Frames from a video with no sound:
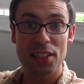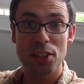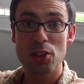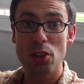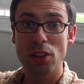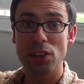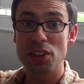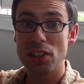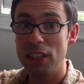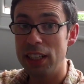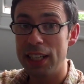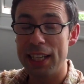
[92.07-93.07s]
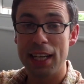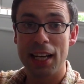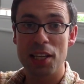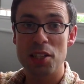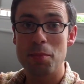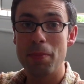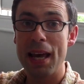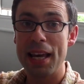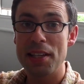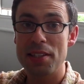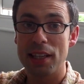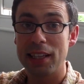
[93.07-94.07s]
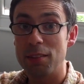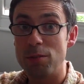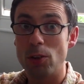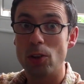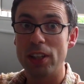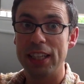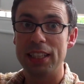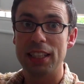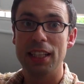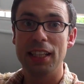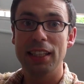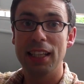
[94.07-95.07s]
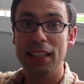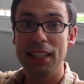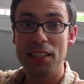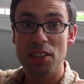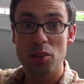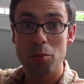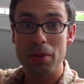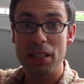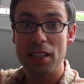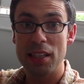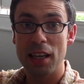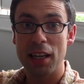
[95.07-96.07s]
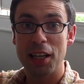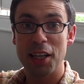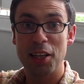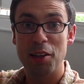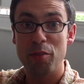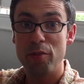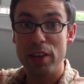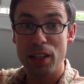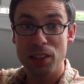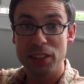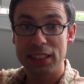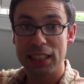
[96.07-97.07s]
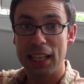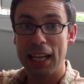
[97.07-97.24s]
And so there's clearly a space, like a void, that needs to be filled.